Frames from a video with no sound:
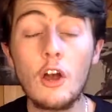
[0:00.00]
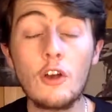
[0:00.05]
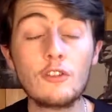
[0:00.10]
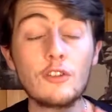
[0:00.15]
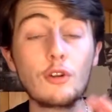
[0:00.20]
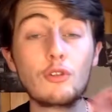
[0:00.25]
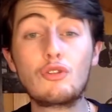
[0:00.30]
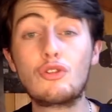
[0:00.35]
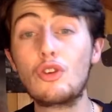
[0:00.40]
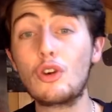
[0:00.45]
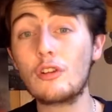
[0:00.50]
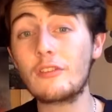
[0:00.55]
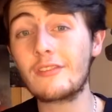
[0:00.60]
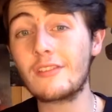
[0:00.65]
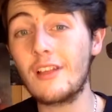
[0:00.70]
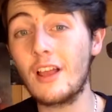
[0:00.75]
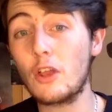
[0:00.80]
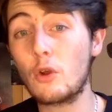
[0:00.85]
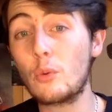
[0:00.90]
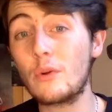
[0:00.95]
So just
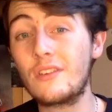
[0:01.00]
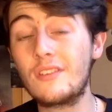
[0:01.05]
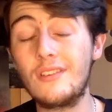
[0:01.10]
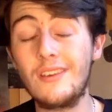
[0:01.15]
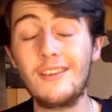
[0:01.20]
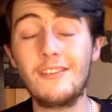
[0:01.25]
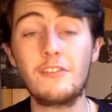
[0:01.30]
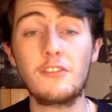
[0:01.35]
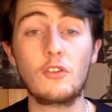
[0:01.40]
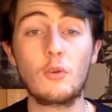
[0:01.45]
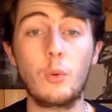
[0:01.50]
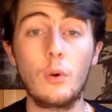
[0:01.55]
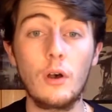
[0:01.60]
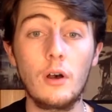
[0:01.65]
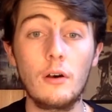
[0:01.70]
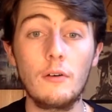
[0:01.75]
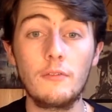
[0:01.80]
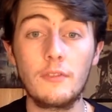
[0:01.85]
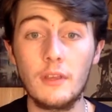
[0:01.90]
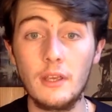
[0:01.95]
like with Season
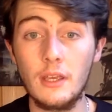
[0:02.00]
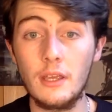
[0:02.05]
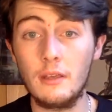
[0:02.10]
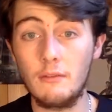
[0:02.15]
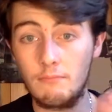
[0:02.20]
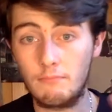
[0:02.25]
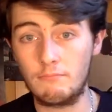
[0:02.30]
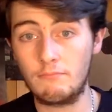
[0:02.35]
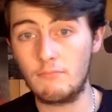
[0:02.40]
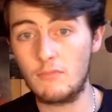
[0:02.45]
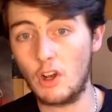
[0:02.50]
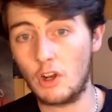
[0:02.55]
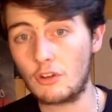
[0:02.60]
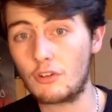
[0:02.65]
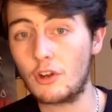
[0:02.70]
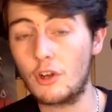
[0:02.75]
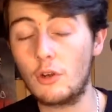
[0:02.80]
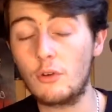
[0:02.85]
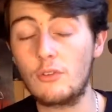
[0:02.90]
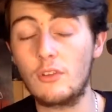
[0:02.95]
12, the
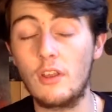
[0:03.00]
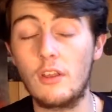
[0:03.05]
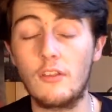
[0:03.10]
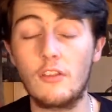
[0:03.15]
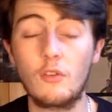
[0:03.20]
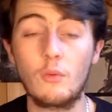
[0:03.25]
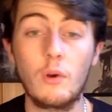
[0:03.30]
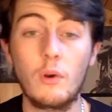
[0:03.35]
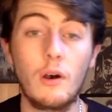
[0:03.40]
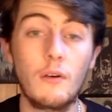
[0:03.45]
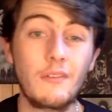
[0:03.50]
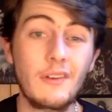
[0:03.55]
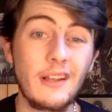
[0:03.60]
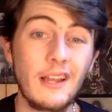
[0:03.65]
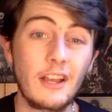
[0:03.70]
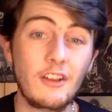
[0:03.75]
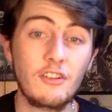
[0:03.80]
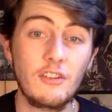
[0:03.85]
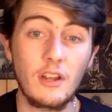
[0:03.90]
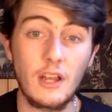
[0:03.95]
Doctor Who Season 12
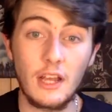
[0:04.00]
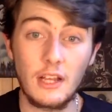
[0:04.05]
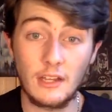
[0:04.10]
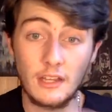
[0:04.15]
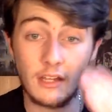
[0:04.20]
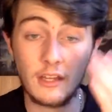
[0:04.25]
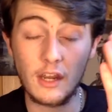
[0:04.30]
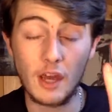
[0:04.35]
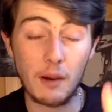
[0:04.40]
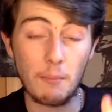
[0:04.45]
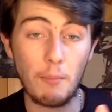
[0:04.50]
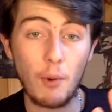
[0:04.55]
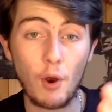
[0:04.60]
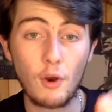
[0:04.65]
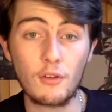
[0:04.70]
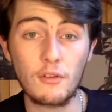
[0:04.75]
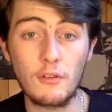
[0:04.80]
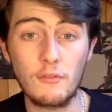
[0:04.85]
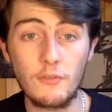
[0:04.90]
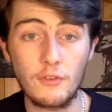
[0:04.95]
collection I did the
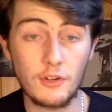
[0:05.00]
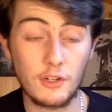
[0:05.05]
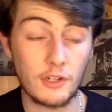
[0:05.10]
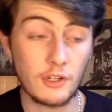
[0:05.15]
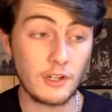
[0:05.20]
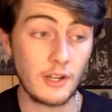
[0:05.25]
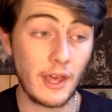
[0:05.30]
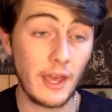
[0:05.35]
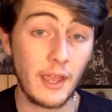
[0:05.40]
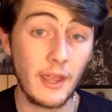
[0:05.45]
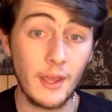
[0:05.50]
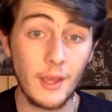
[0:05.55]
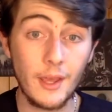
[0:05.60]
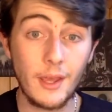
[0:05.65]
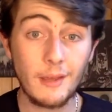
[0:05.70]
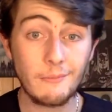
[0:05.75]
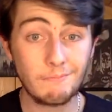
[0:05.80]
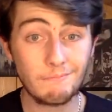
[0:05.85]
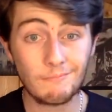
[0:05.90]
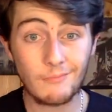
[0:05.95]
unboxing for the other day,
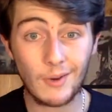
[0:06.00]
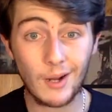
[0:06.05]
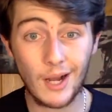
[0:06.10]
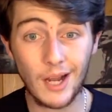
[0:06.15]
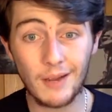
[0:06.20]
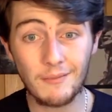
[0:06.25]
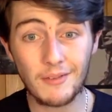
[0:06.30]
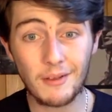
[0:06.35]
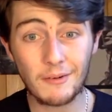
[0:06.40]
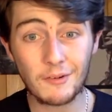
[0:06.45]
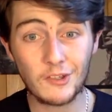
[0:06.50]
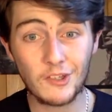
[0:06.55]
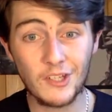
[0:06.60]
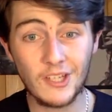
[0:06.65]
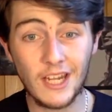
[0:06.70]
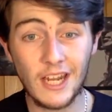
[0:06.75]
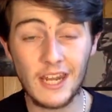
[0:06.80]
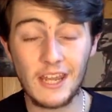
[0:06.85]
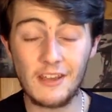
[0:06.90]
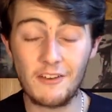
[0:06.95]
I've never seen
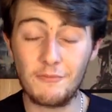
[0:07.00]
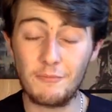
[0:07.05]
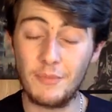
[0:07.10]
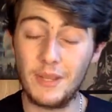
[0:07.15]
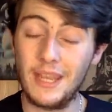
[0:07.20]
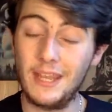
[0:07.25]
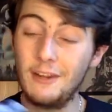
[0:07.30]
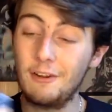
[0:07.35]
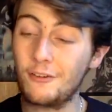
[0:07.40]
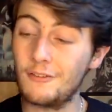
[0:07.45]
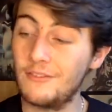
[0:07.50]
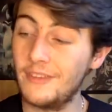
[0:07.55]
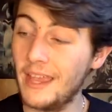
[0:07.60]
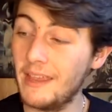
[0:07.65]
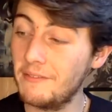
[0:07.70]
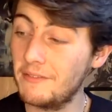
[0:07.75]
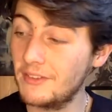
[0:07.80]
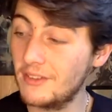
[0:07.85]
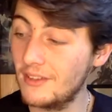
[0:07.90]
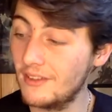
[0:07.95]
any of Peter
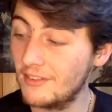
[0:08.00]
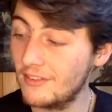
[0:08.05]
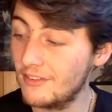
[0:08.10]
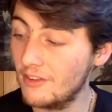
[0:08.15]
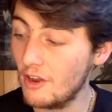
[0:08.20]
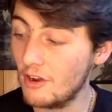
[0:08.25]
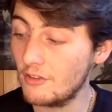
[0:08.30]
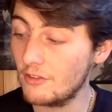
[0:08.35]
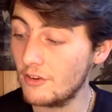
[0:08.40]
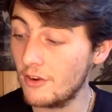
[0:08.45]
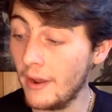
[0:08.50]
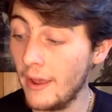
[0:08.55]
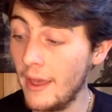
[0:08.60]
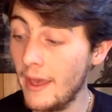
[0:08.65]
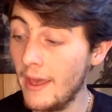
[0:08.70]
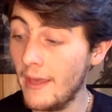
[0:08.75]
Davison's Doctor.